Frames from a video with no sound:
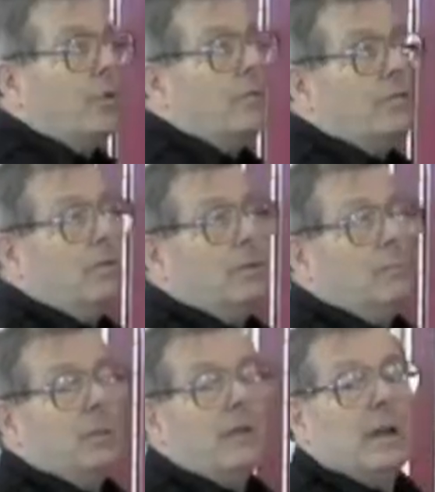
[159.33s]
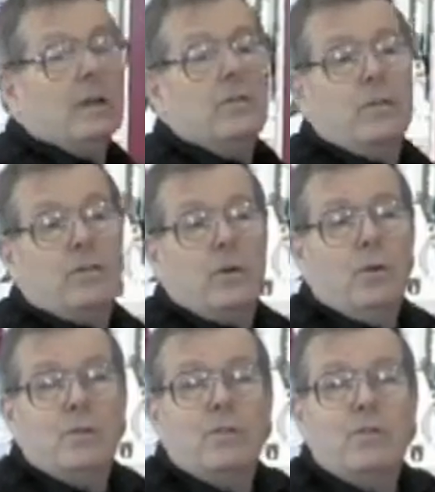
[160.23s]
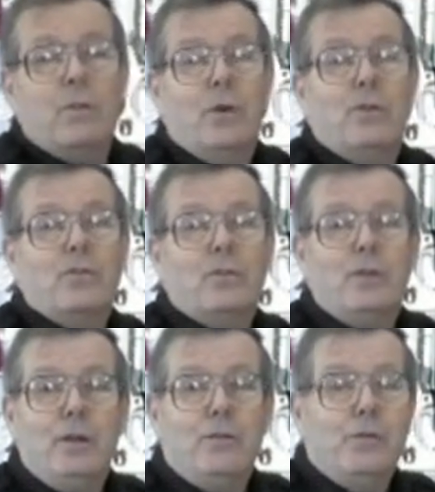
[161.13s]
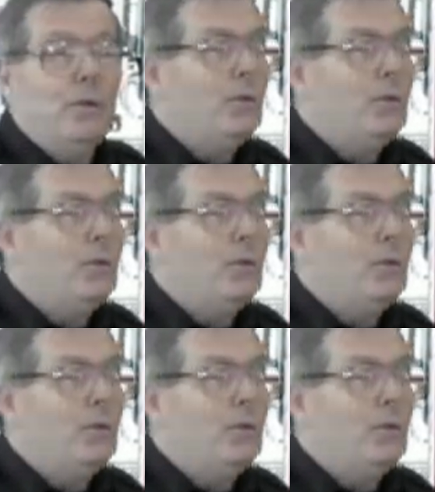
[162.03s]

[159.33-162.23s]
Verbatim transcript: course, besides just hoses, you also need a